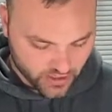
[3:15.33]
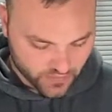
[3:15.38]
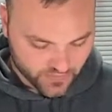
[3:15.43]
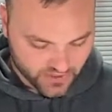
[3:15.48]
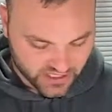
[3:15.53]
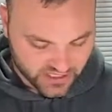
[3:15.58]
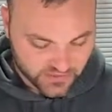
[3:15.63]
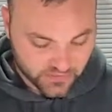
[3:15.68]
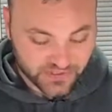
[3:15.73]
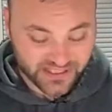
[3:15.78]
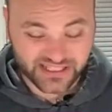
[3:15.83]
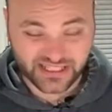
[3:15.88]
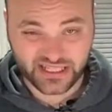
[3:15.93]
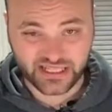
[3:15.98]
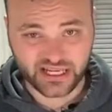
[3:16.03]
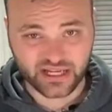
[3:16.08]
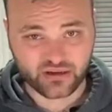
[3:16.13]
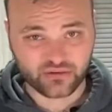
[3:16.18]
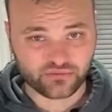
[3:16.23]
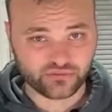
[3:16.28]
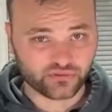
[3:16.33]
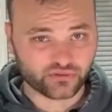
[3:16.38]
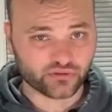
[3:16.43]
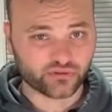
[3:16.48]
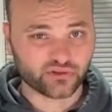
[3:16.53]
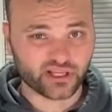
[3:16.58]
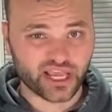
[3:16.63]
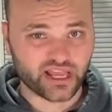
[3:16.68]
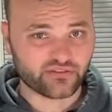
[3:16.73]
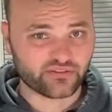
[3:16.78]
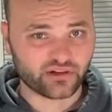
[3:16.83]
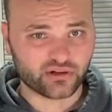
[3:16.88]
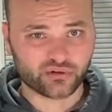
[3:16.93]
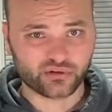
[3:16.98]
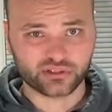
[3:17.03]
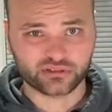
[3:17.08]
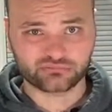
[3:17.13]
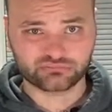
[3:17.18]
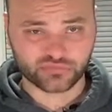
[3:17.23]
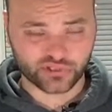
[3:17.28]
It's been sitting out for half
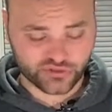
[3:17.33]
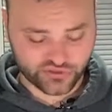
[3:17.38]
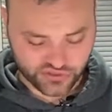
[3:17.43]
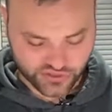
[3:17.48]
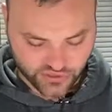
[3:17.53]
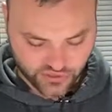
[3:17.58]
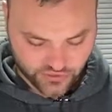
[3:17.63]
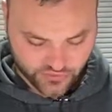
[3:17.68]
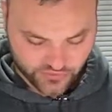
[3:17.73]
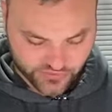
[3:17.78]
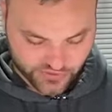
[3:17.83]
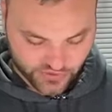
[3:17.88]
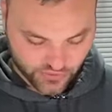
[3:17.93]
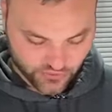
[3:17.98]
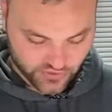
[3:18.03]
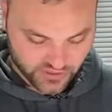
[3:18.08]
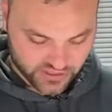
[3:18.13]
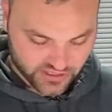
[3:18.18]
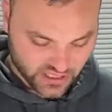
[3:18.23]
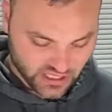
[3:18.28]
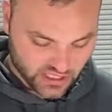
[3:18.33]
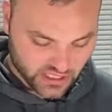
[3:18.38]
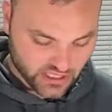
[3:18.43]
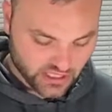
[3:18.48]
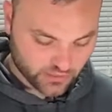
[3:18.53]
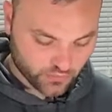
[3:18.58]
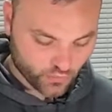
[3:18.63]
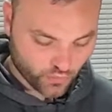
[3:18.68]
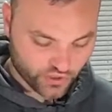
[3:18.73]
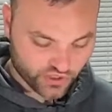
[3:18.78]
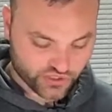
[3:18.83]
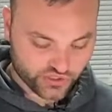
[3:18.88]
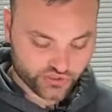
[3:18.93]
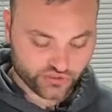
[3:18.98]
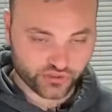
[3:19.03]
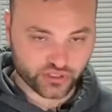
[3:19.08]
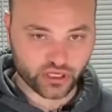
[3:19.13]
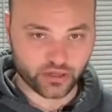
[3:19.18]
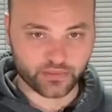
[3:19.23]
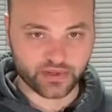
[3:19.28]
hour or so, so it's got a lot of
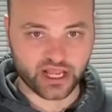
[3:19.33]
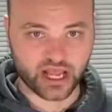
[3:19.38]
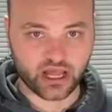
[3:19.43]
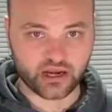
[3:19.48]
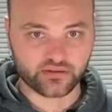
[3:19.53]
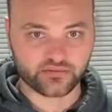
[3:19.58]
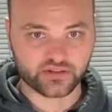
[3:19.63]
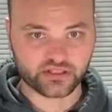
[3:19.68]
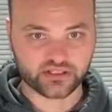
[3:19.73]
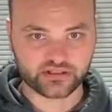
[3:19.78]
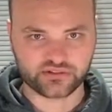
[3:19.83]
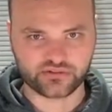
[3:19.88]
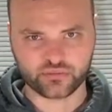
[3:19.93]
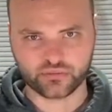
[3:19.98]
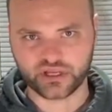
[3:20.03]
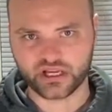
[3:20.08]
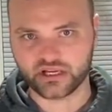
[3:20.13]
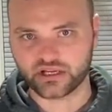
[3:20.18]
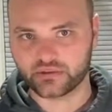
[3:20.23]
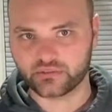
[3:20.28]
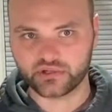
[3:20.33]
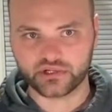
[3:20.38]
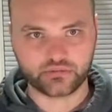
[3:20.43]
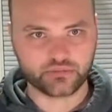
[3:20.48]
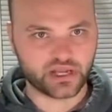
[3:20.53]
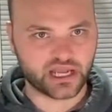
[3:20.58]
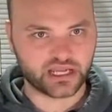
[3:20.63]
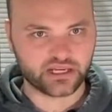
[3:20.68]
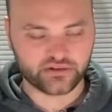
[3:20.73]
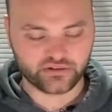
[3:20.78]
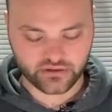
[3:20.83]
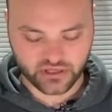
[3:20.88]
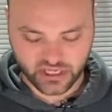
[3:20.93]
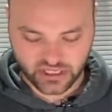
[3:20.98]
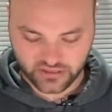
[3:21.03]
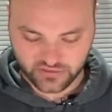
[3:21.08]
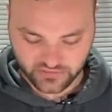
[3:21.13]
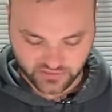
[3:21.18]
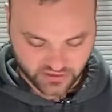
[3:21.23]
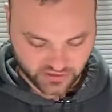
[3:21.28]
moisture coming out of it. So I'm not going to put a binder on
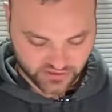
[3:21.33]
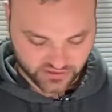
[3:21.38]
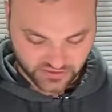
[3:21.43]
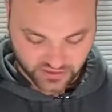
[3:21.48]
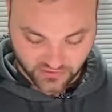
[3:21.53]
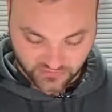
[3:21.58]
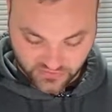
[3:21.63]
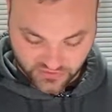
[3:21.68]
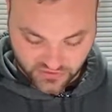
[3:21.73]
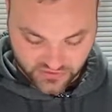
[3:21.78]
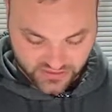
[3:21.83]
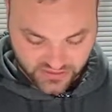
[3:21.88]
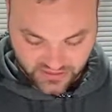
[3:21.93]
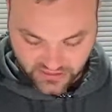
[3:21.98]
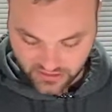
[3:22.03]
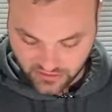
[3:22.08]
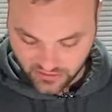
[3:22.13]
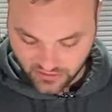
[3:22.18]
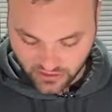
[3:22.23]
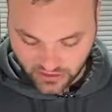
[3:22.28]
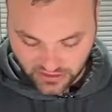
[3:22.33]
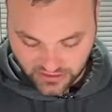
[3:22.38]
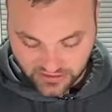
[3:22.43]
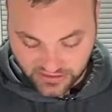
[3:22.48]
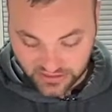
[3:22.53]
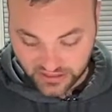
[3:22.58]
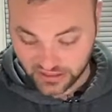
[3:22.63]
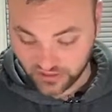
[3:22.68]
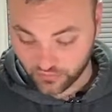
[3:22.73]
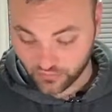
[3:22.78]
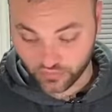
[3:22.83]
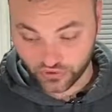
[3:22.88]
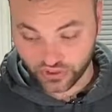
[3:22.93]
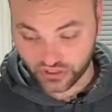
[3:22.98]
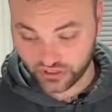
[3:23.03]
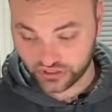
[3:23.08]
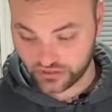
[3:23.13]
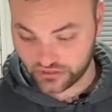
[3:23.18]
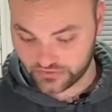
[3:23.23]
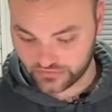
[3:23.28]
it. The stuff should stick pretty
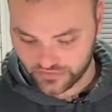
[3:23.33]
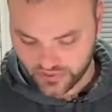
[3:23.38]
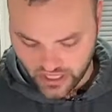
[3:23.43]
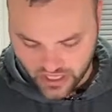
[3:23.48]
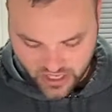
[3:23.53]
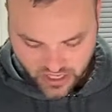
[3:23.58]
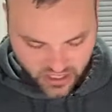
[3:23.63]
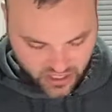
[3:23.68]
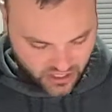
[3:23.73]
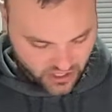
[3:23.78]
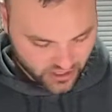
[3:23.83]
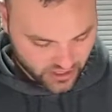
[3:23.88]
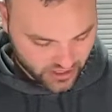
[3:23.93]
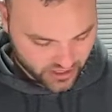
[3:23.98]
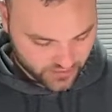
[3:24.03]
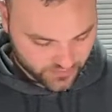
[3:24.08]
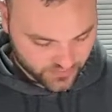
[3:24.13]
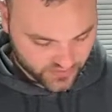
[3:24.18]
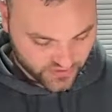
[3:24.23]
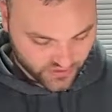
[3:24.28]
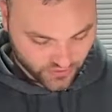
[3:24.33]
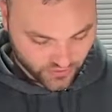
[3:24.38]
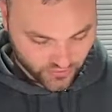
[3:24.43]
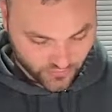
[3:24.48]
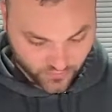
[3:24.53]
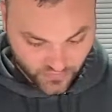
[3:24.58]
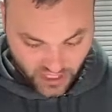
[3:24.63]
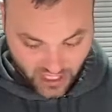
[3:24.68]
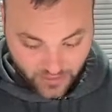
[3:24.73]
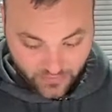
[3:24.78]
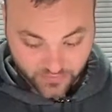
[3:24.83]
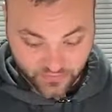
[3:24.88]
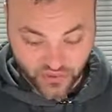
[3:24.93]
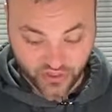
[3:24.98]
good. So I'm